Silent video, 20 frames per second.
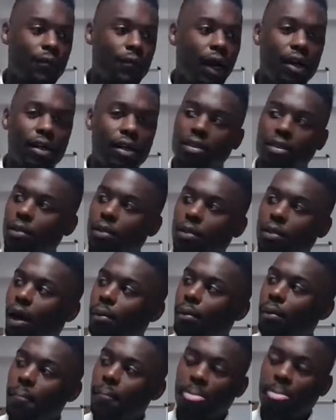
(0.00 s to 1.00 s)
fire
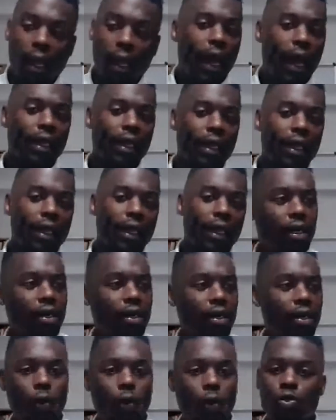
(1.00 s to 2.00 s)
department. I can get a
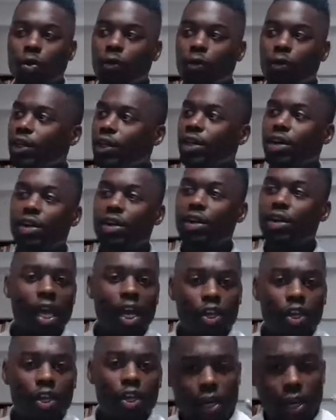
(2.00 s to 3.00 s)
hose over here.
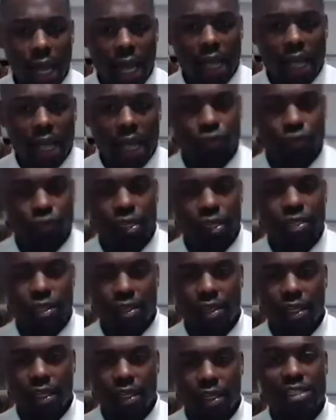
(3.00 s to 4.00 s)
You could actually reason
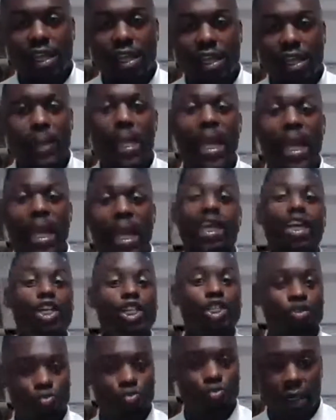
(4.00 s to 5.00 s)
things instead of panicking and
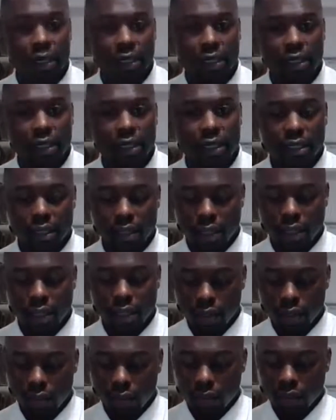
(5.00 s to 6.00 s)
just running.
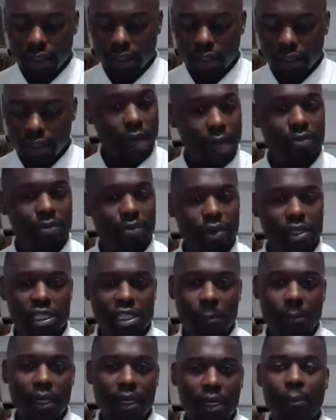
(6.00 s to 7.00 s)
Same thing with these
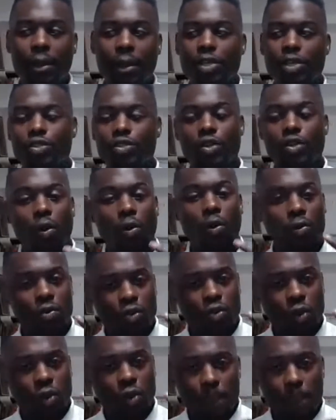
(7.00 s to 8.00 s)
epidemics.
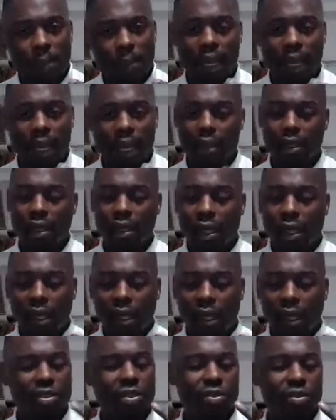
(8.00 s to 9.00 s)
Don't panic
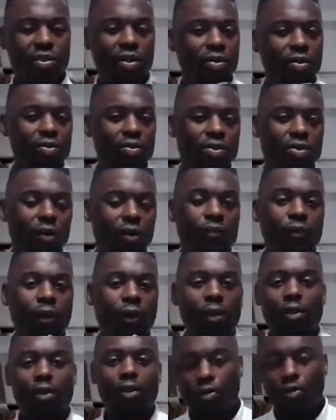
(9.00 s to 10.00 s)
and don't
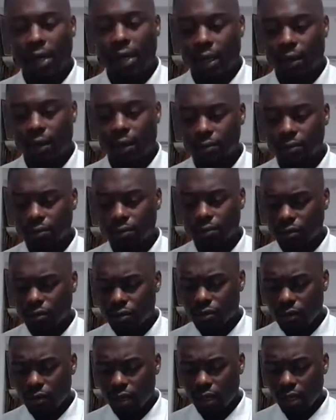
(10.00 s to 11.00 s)
follow the crowd.
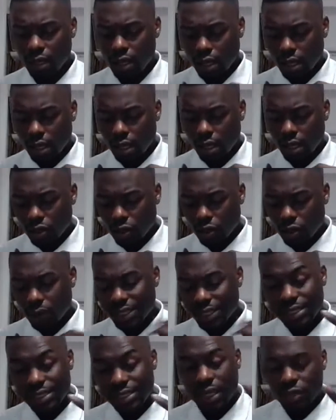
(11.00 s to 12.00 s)

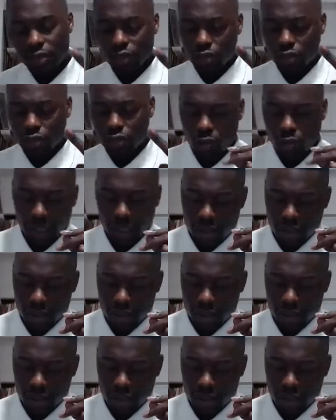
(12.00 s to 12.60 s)
So the second thing you do